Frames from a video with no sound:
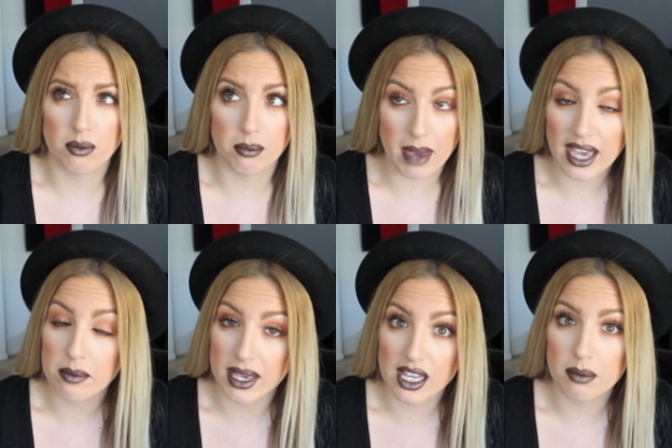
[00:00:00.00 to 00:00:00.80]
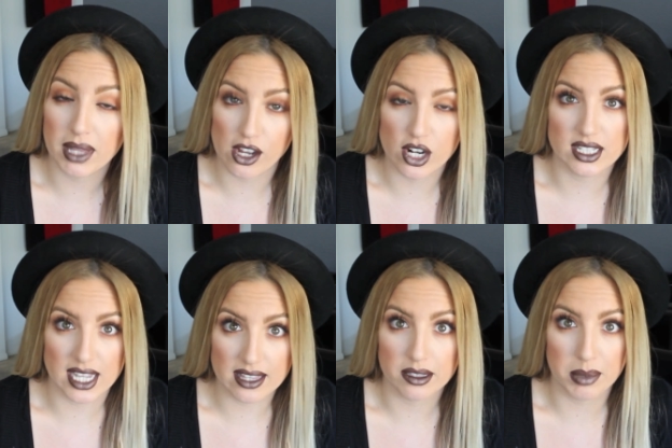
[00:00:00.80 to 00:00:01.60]
MAC makeup like on a
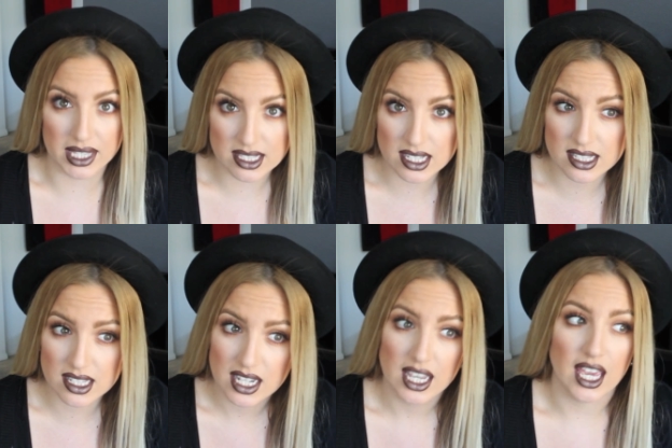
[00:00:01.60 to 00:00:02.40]
daily basis,